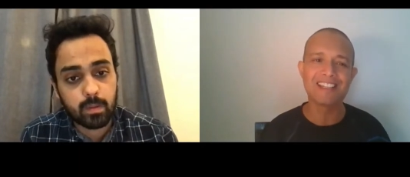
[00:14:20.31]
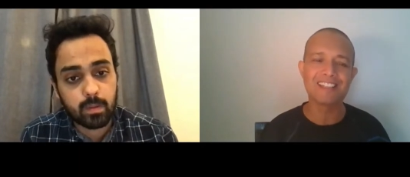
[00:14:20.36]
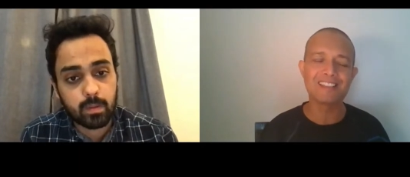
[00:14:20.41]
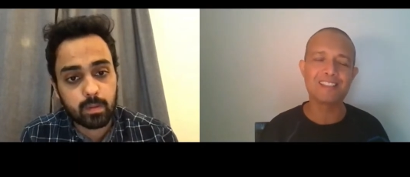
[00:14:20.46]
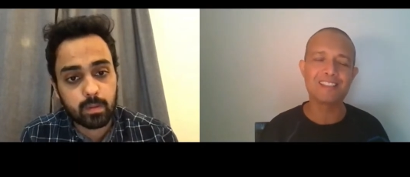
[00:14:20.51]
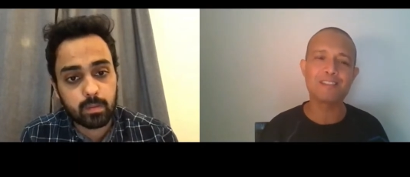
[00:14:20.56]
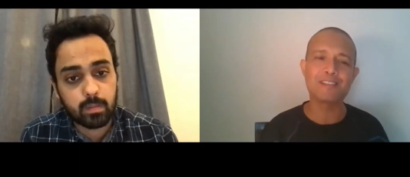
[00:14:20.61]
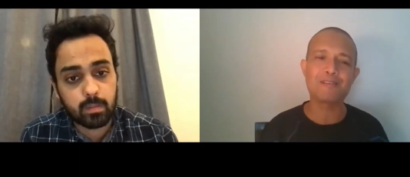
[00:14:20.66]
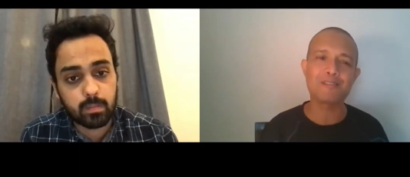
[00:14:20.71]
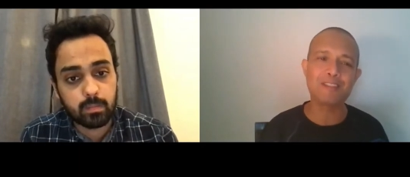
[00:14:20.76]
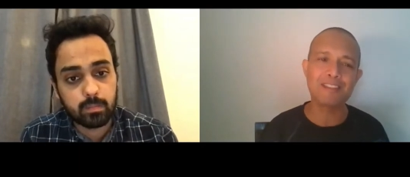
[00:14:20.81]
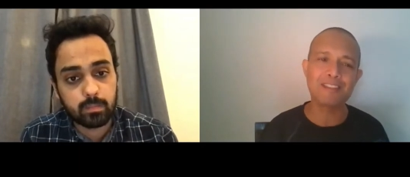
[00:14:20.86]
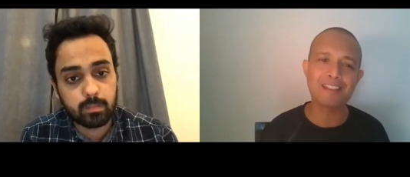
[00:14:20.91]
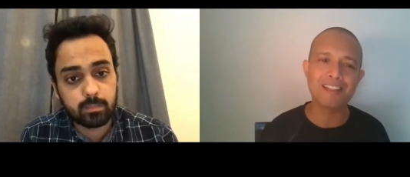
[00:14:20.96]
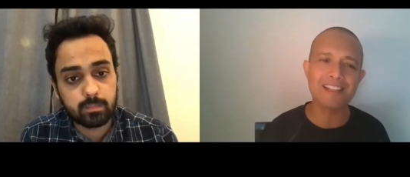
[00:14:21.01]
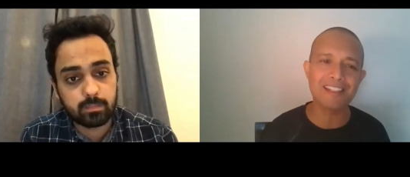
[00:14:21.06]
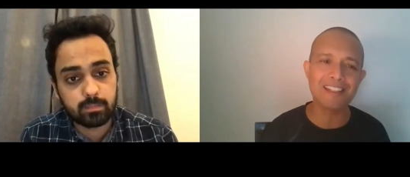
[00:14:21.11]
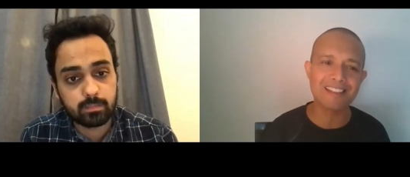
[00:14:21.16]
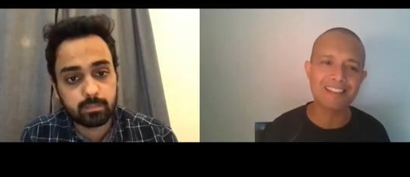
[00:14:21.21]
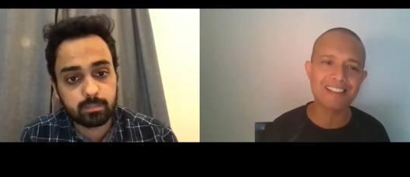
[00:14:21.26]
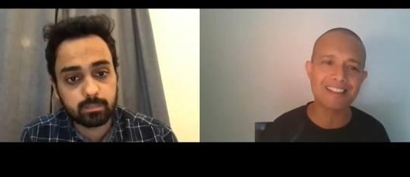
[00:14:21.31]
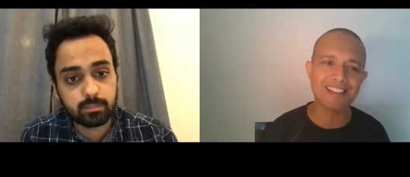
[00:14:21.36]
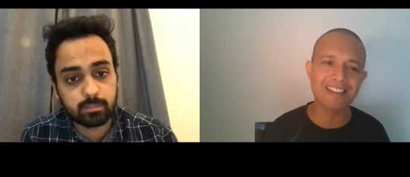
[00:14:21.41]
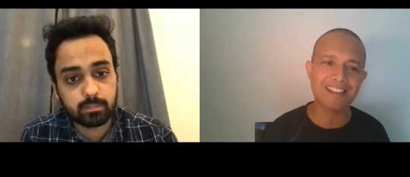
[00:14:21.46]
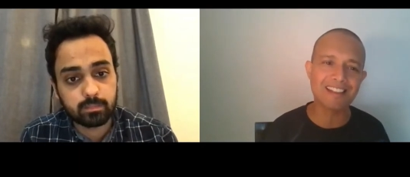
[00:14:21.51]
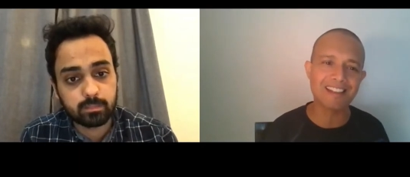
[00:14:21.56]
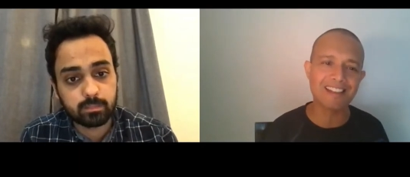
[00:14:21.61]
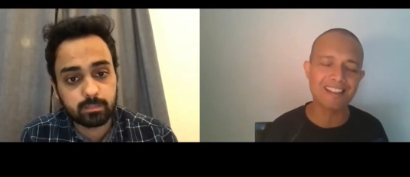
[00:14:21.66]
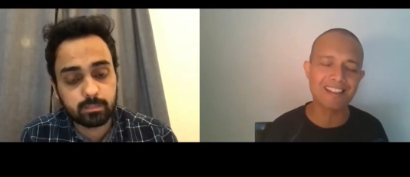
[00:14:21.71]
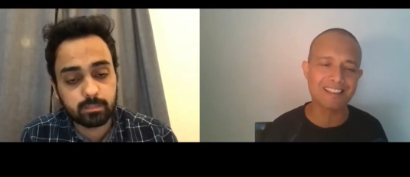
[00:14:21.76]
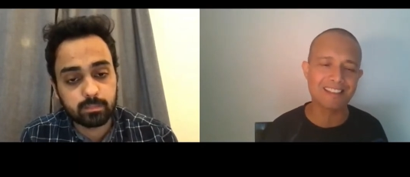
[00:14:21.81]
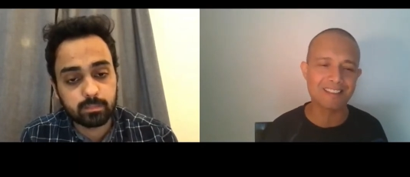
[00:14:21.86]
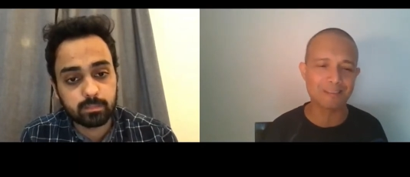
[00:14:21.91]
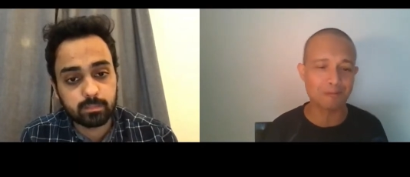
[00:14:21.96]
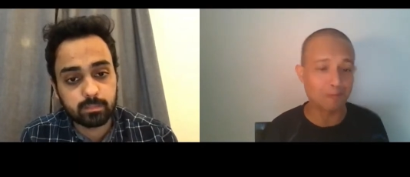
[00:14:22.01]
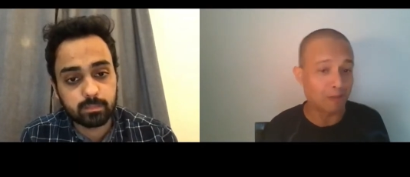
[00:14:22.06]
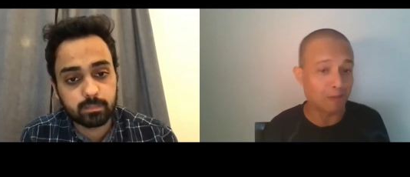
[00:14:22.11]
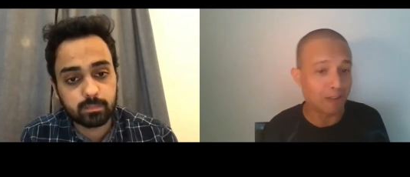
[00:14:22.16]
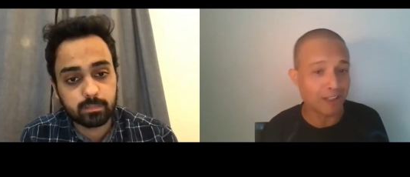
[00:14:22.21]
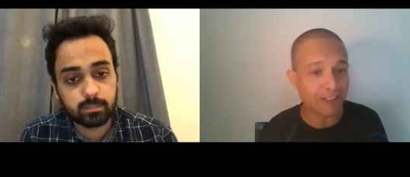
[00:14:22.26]
Speaker 1: Do you feel like it's
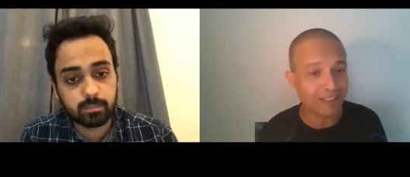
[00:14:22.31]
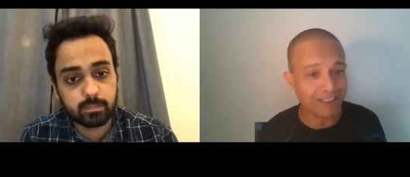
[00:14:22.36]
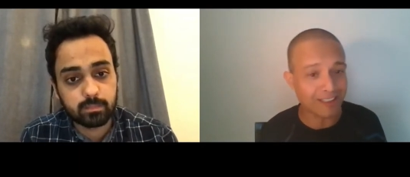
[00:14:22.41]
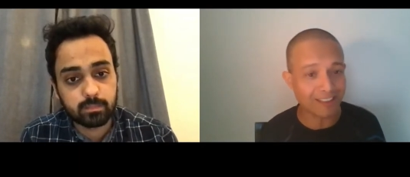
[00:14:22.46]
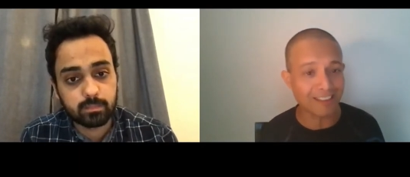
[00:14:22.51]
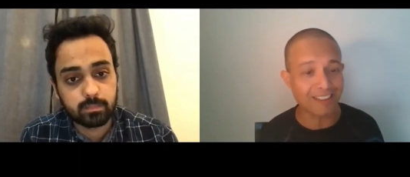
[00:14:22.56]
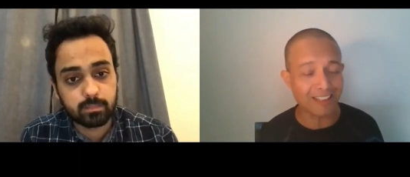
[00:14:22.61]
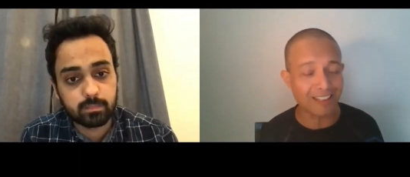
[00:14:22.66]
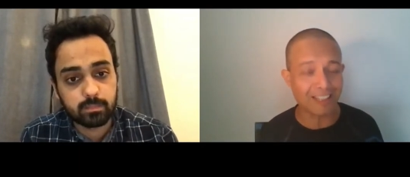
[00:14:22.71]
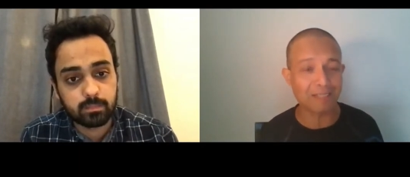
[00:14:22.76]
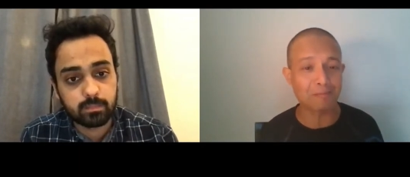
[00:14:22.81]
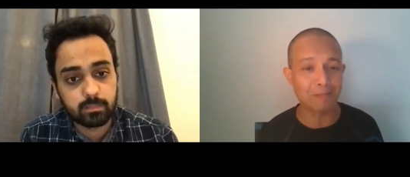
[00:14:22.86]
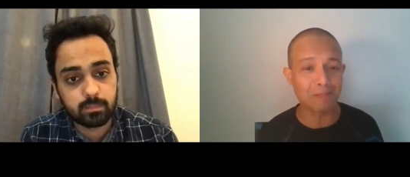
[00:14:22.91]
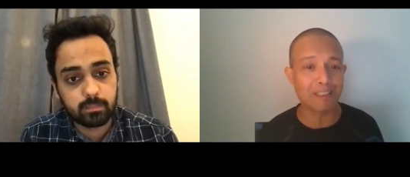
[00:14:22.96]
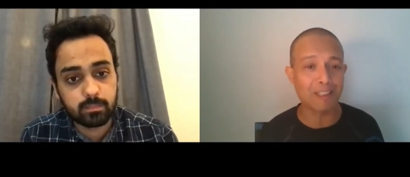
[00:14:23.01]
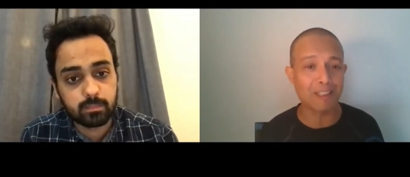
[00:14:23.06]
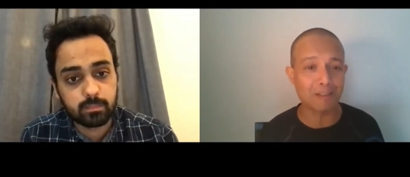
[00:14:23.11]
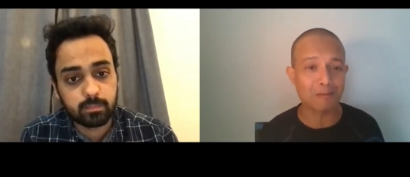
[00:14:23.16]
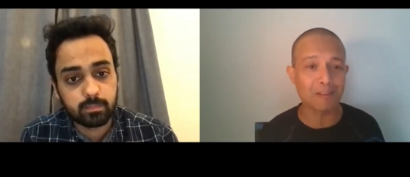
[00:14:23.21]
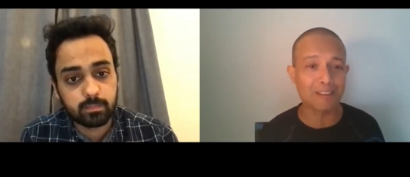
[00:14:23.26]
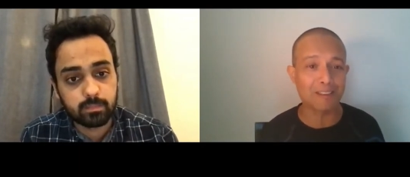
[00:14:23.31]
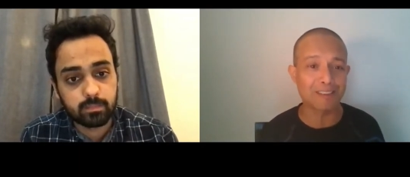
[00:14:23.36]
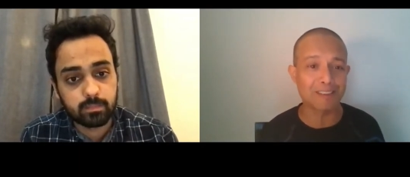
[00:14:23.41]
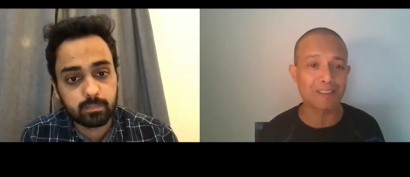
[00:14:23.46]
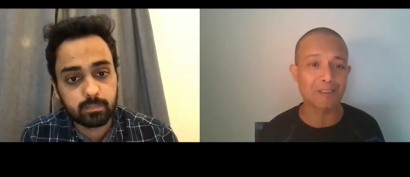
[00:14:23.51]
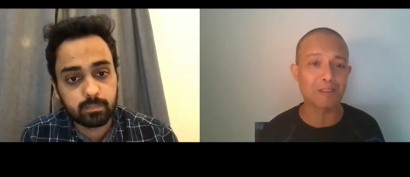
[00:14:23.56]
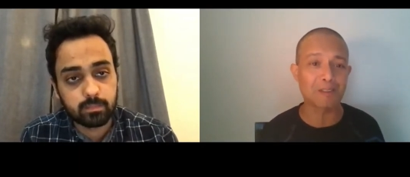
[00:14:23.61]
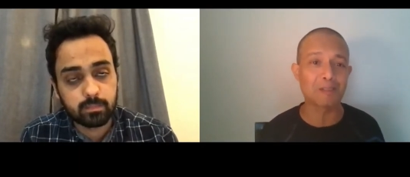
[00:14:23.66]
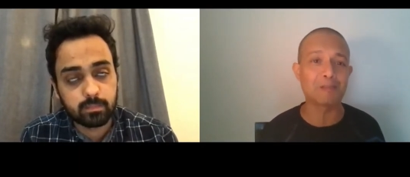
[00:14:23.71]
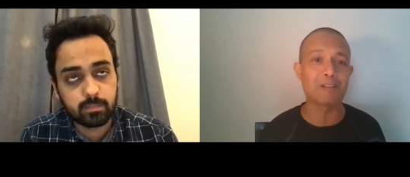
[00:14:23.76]
work like many of us do